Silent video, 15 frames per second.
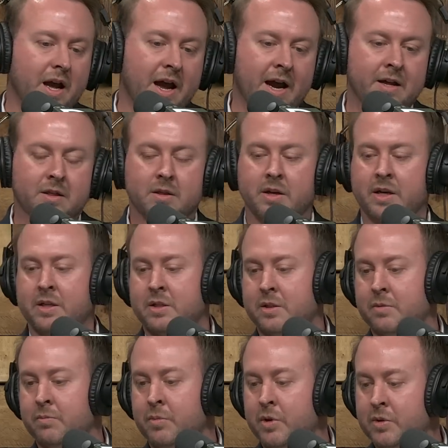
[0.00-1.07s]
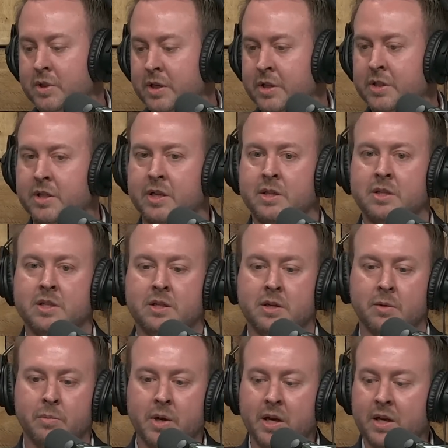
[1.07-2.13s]
athletes, musicians,
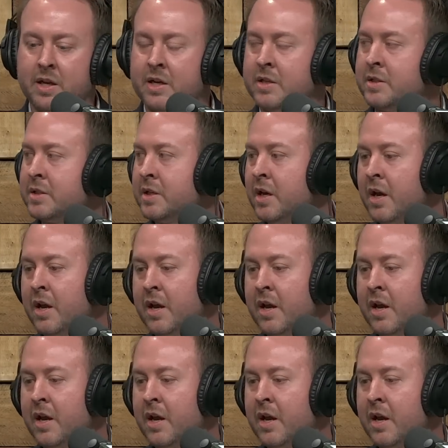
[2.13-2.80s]
comedians,